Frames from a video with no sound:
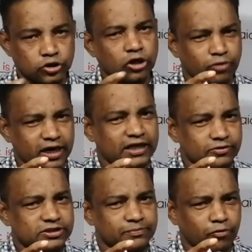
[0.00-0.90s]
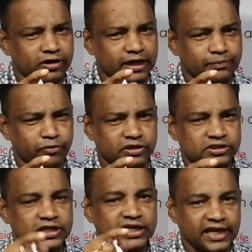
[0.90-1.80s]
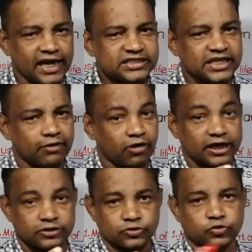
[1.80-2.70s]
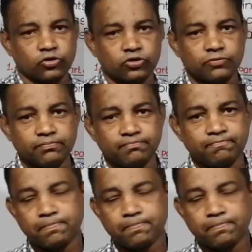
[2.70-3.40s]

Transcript: Do you know what are those important points? Yes, I would like to show them.